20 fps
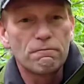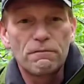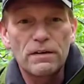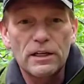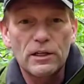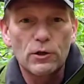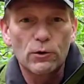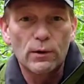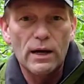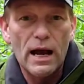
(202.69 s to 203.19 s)

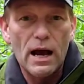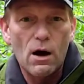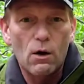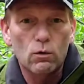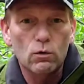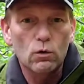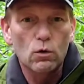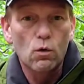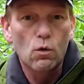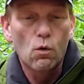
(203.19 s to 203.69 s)
figure
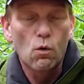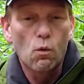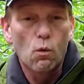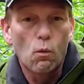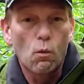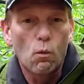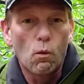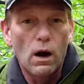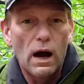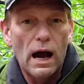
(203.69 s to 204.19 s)
out
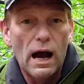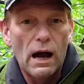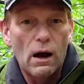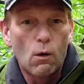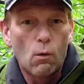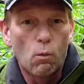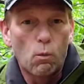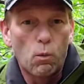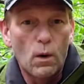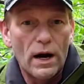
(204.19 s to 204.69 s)

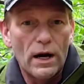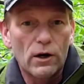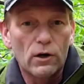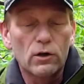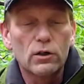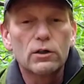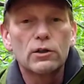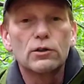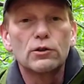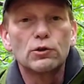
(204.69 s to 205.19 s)

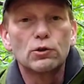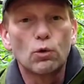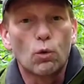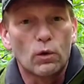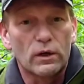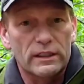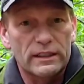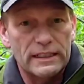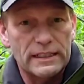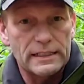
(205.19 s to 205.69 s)
where
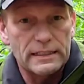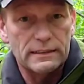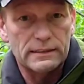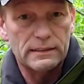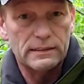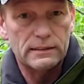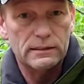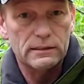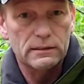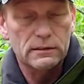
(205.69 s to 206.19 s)

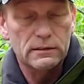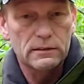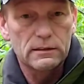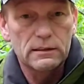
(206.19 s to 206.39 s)
northeast.